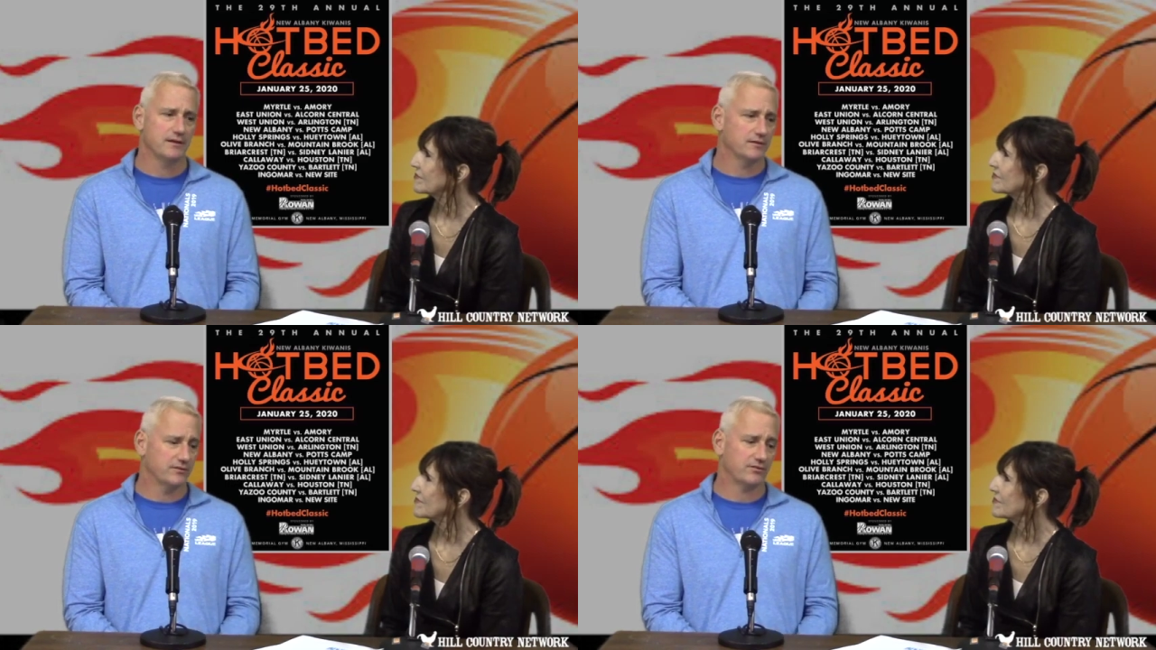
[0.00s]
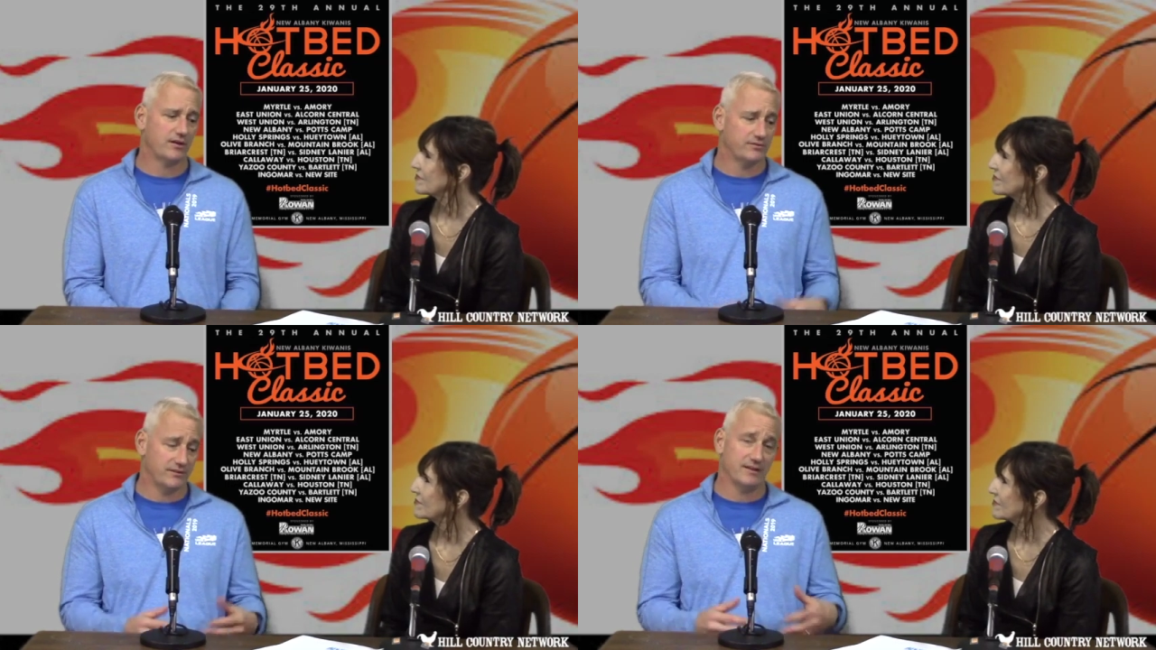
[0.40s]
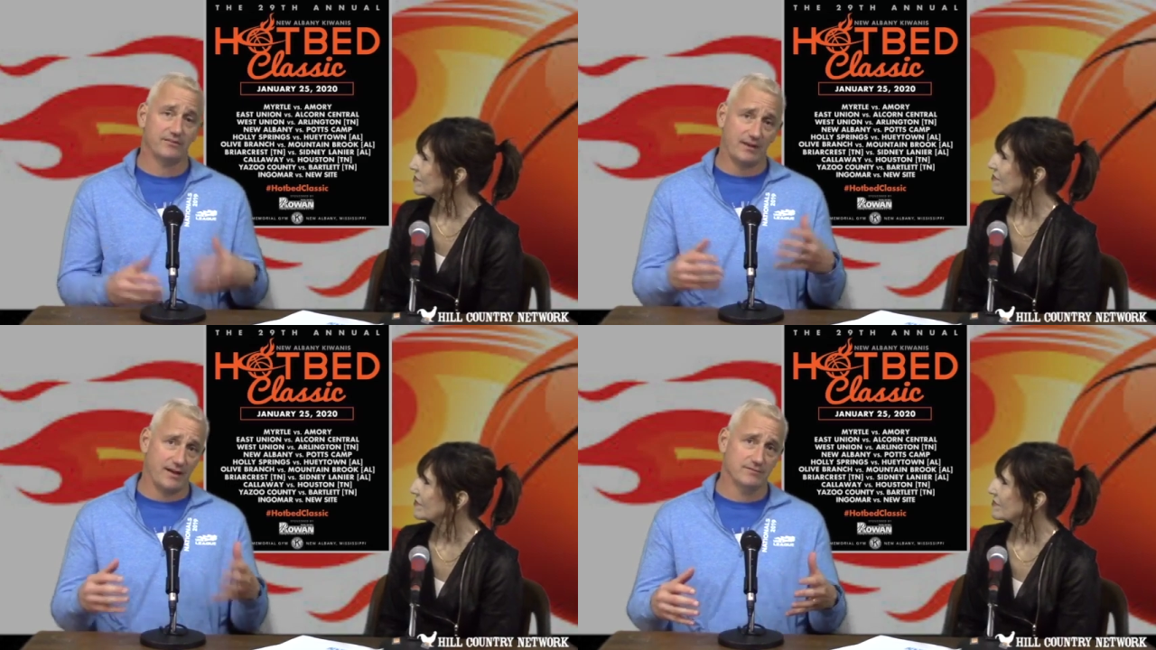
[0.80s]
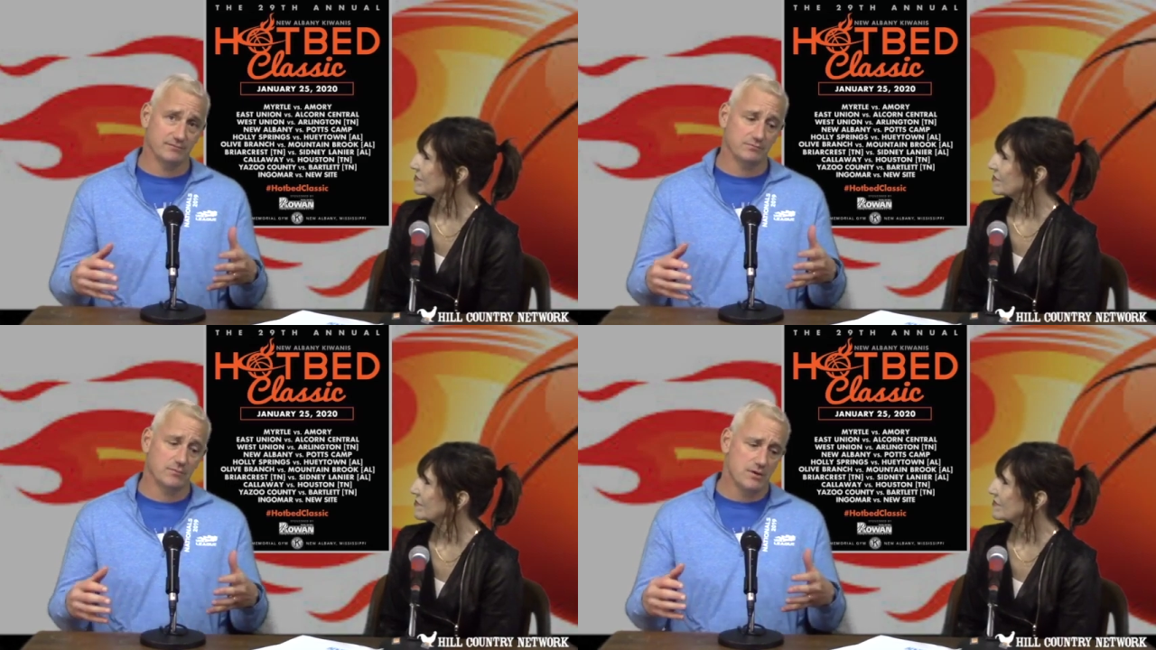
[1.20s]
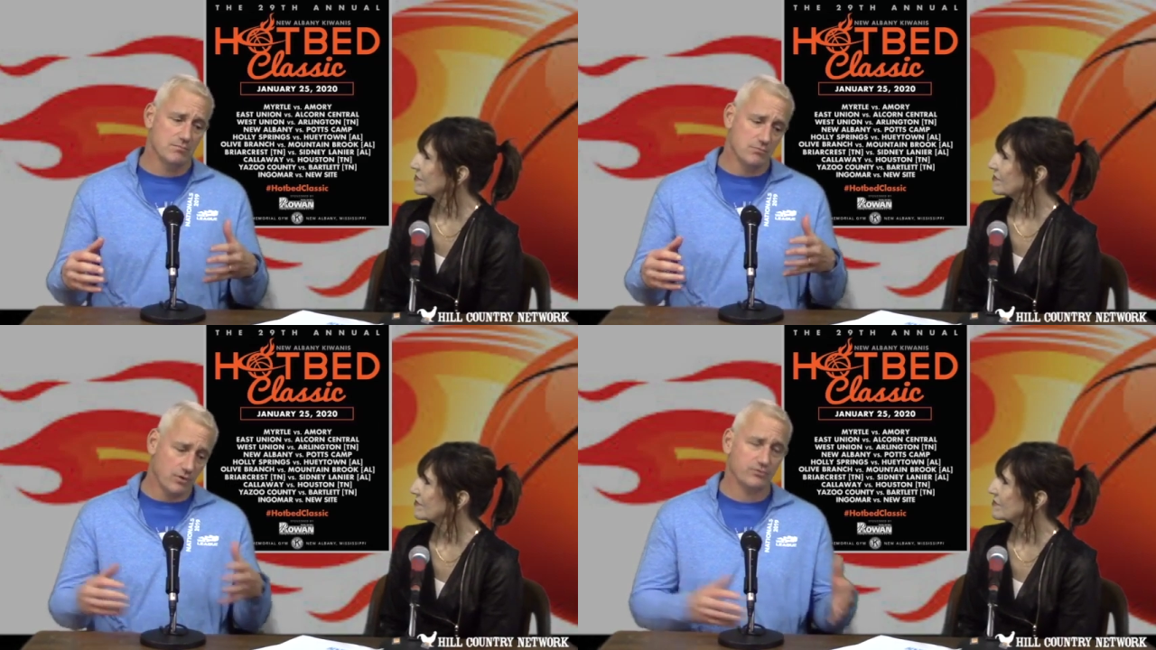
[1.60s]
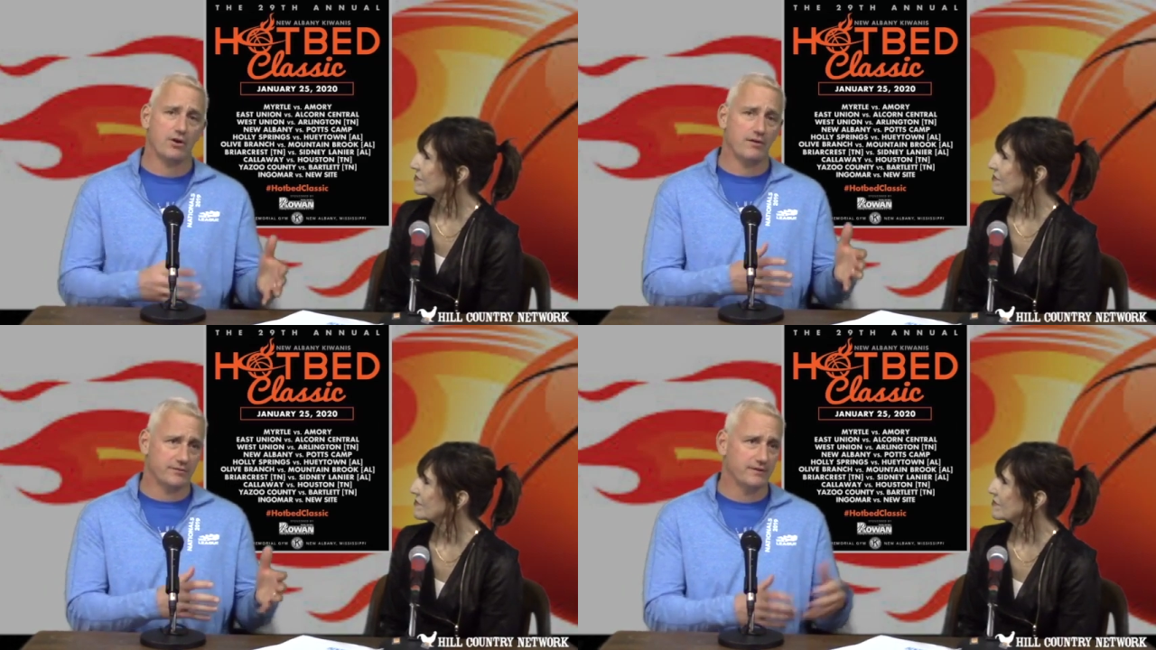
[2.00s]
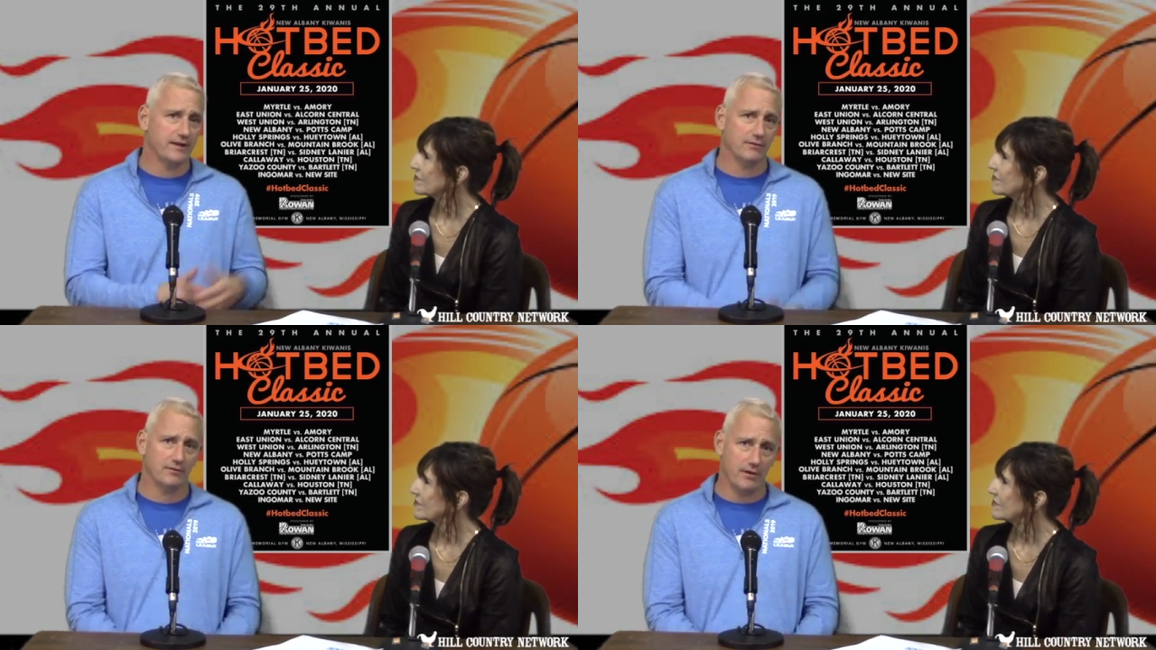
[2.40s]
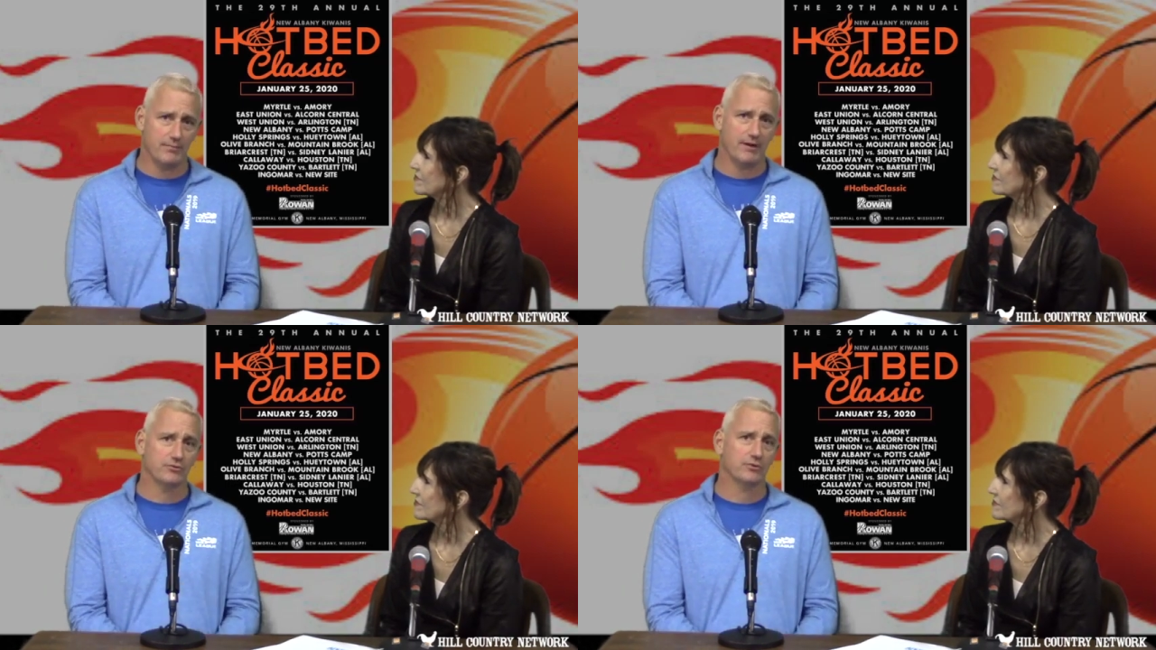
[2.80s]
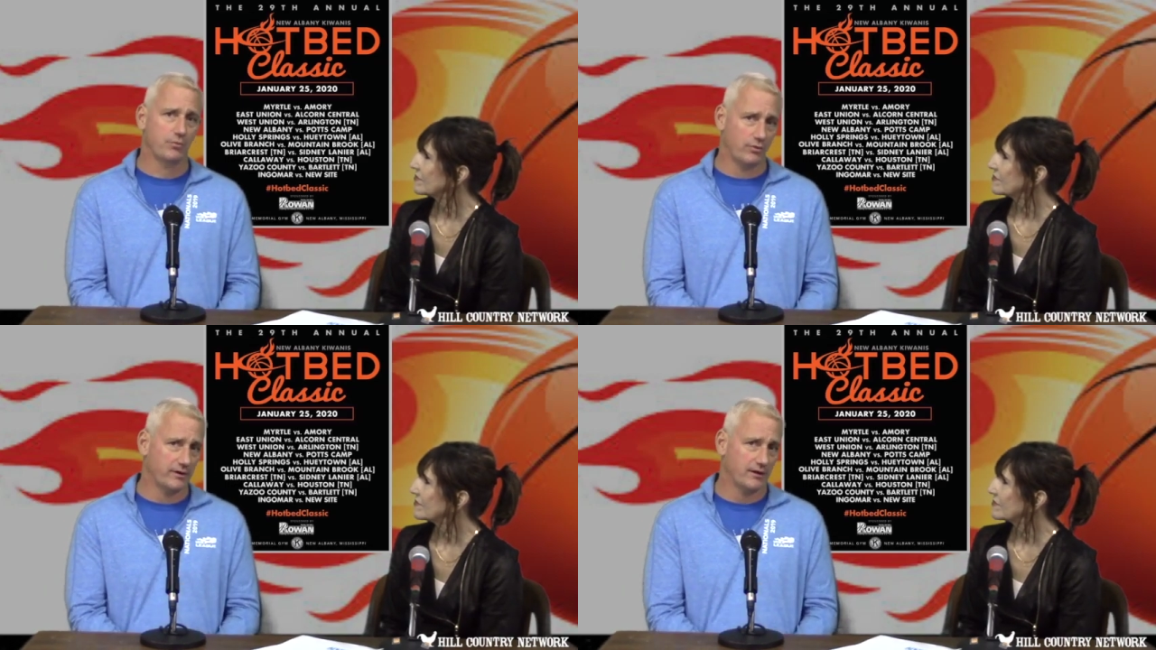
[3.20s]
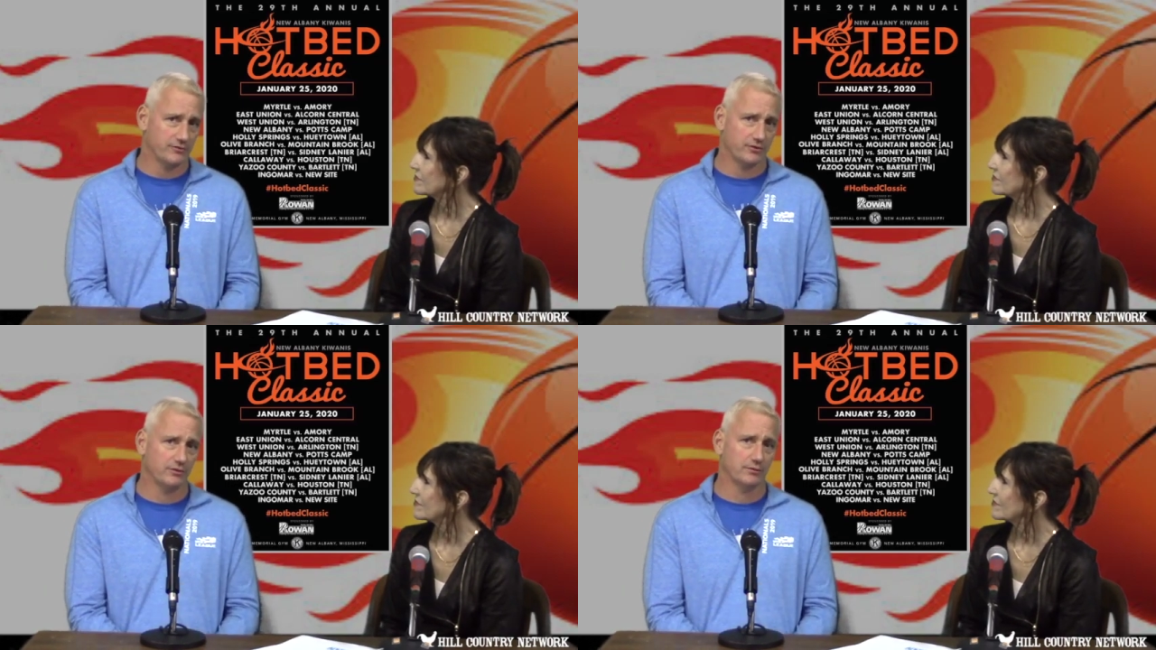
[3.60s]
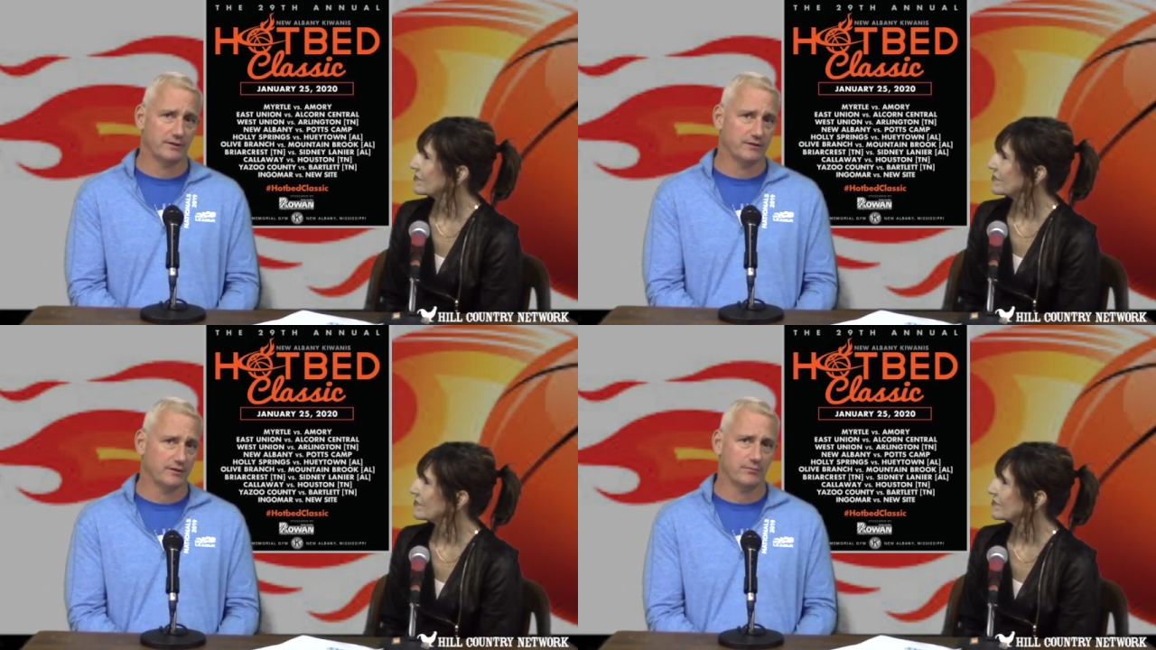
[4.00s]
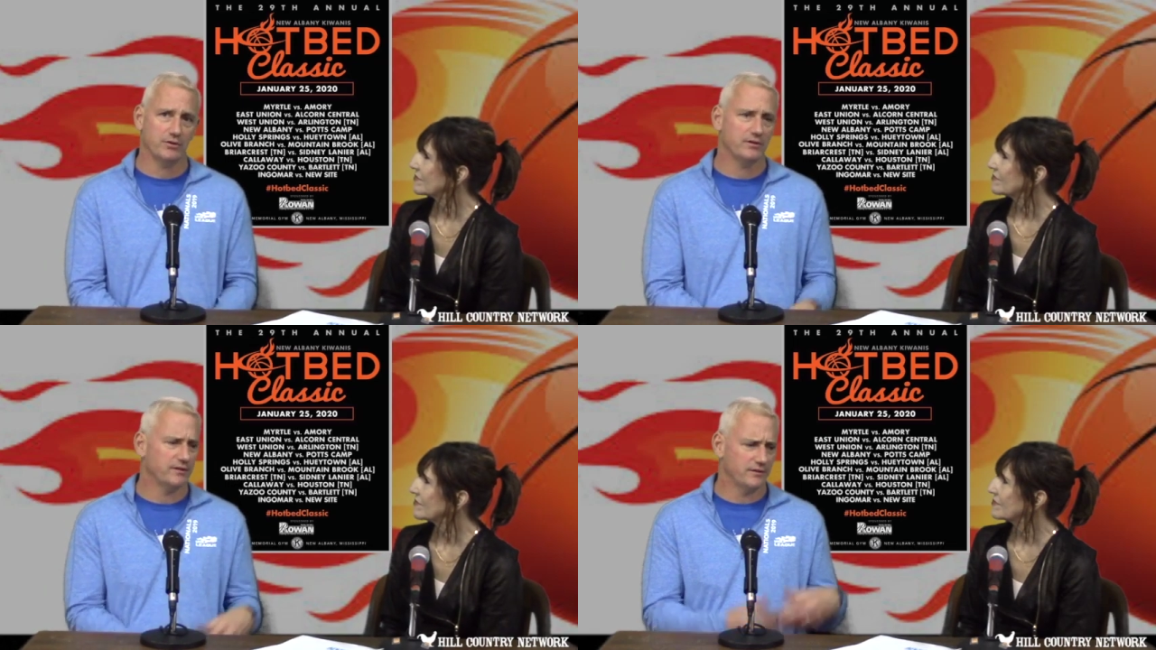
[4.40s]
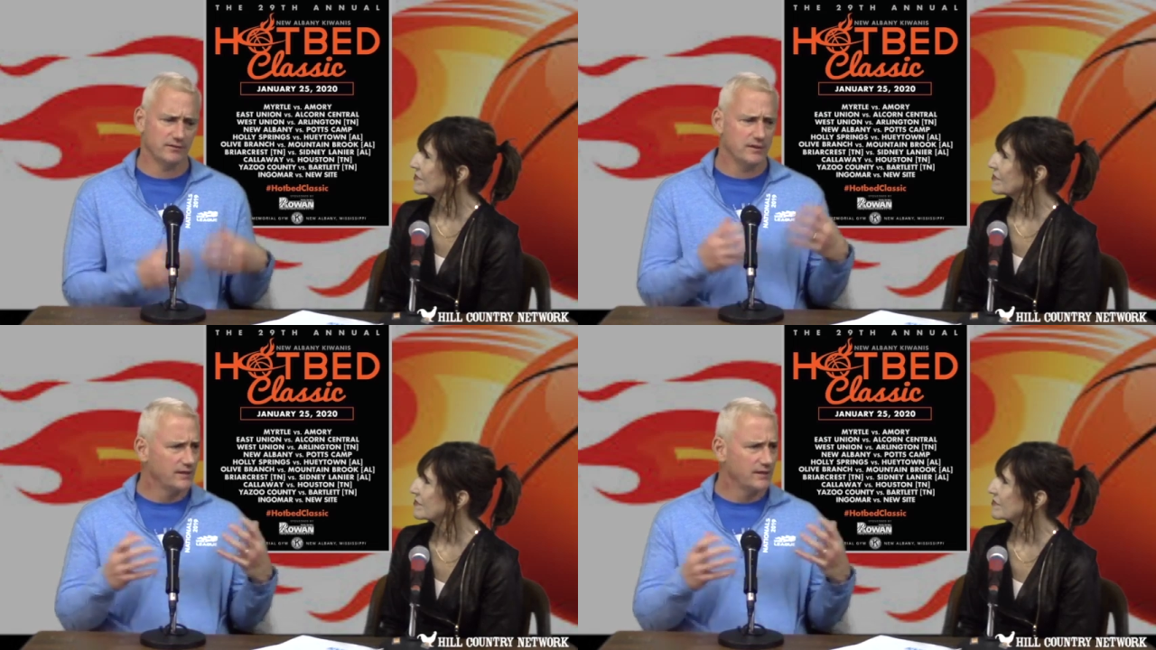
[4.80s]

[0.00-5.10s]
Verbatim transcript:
Speaker 1: discuss things. I, m most often they are about supporting our children in the community or